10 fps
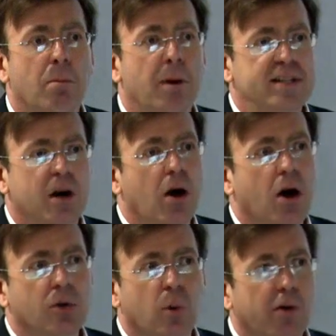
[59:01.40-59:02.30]
better
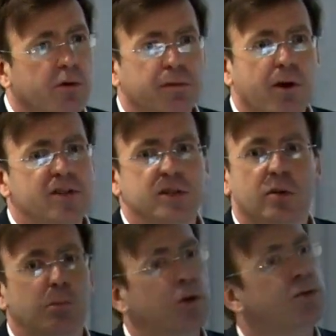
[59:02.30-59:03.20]
hardware and faster
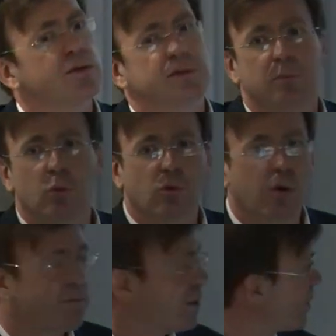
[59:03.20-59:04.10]
computers and more
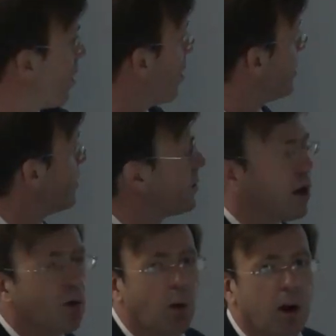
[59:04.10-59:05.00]
graphics cards and
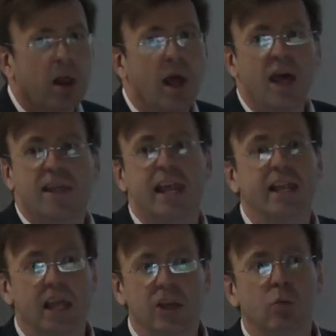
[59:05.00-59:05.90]
so on, then
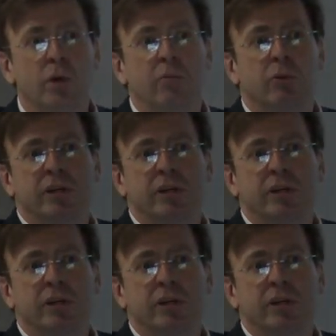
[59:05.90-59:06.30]
you, we would